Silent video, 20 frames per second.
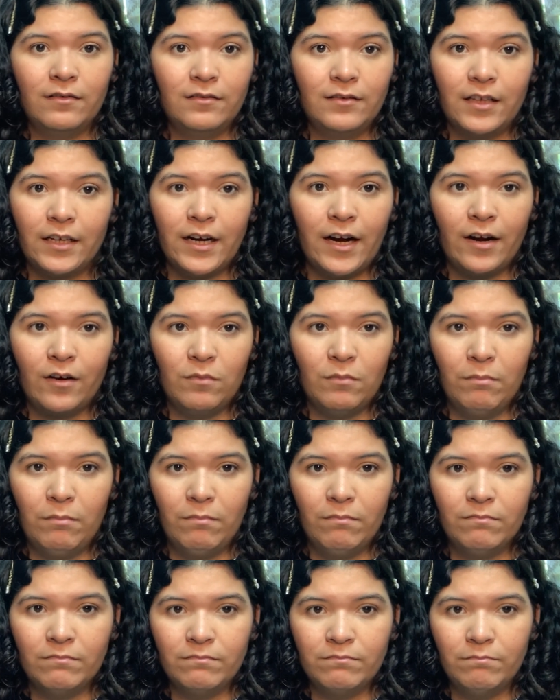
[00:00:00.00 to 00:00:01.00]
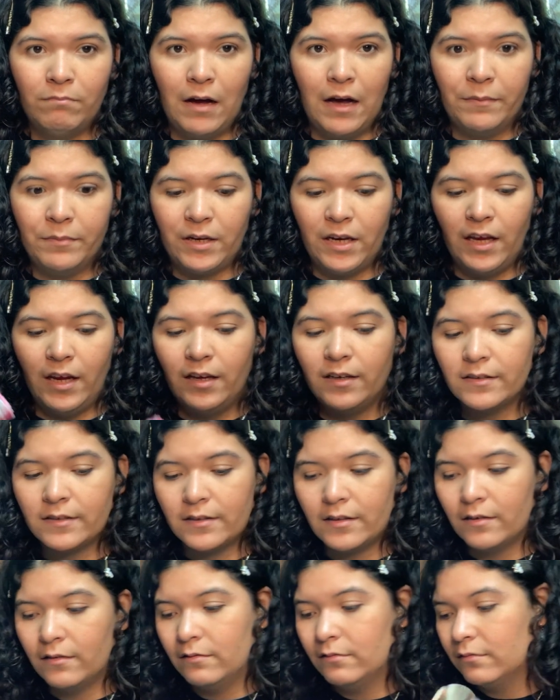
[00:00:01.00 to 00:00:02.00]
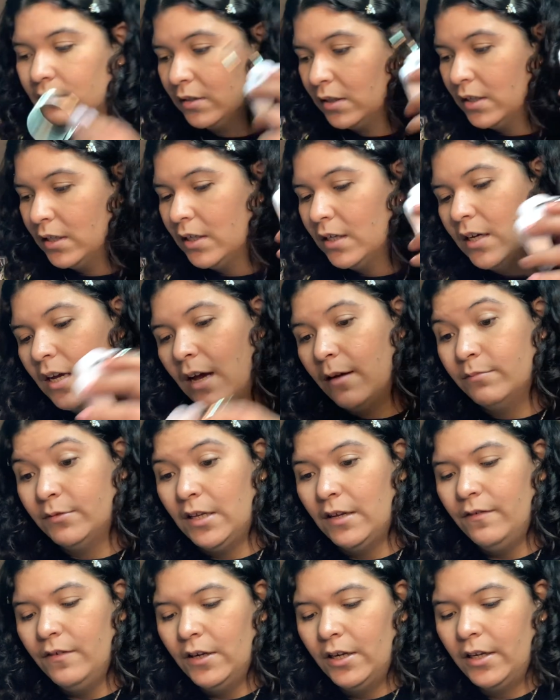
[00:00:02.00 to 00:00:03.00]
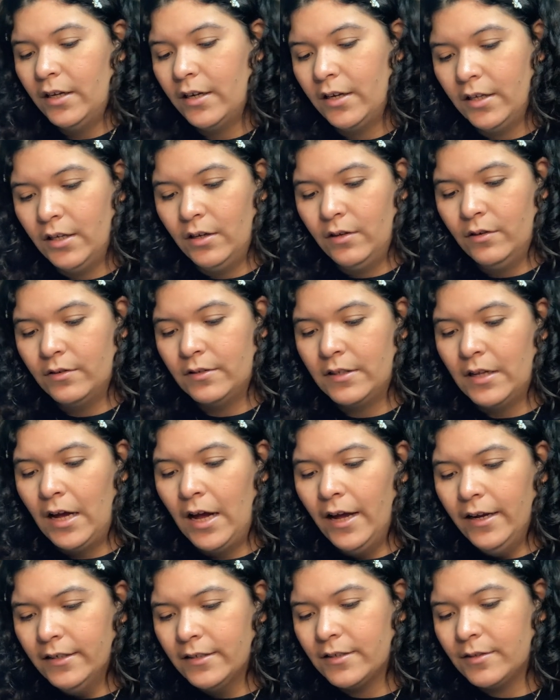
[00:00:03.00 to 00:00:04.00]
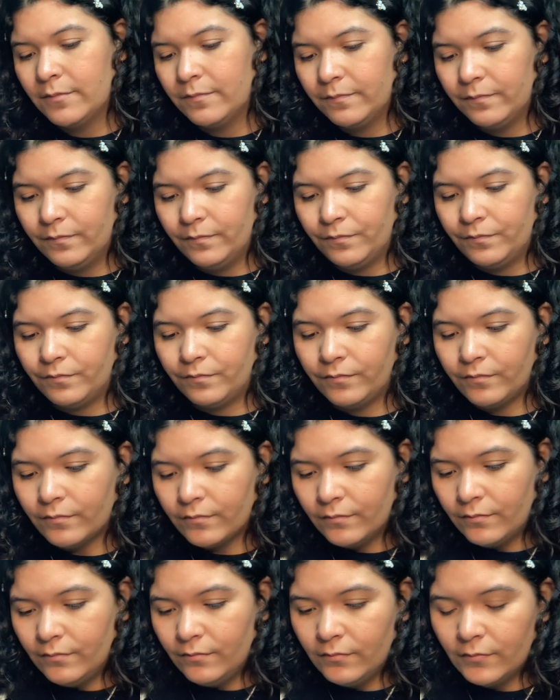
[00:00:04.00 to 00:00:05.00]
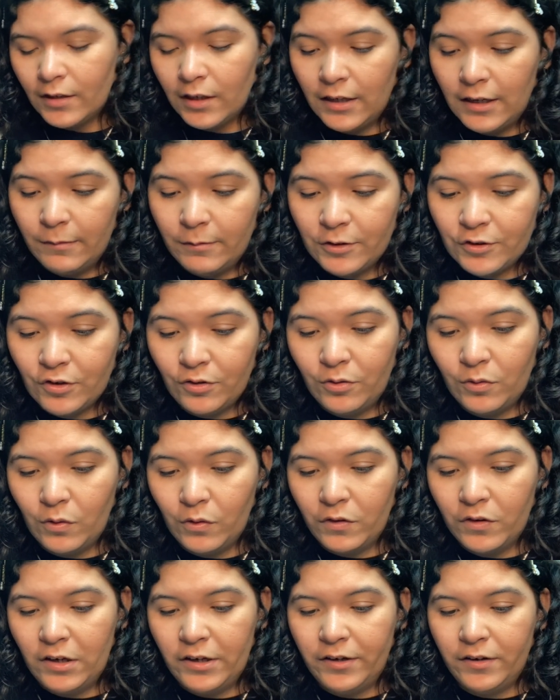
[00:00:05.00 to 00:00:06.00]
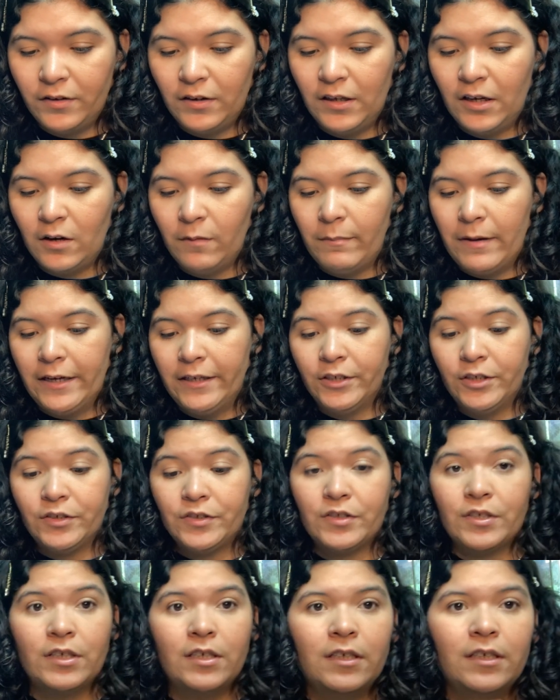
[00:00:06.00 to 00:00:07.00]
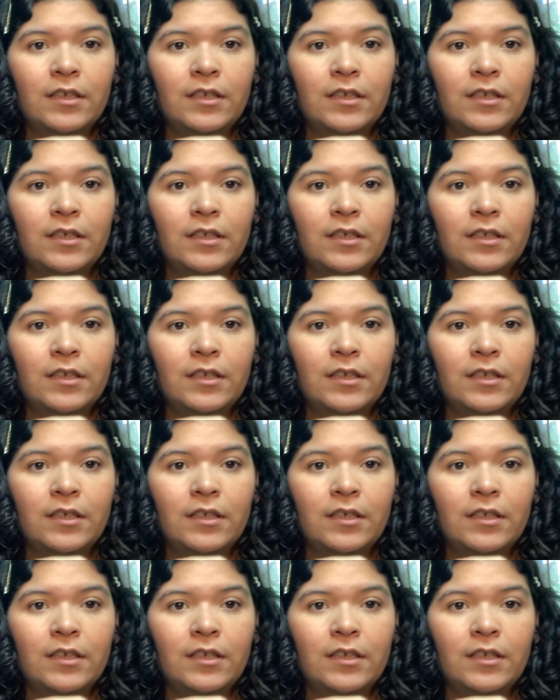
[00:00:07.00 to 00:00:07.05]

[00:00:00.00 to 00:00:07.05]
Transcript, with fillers: that I don't bobbinate, so I'm definitely gonna use that. Let me show you all the needle minders.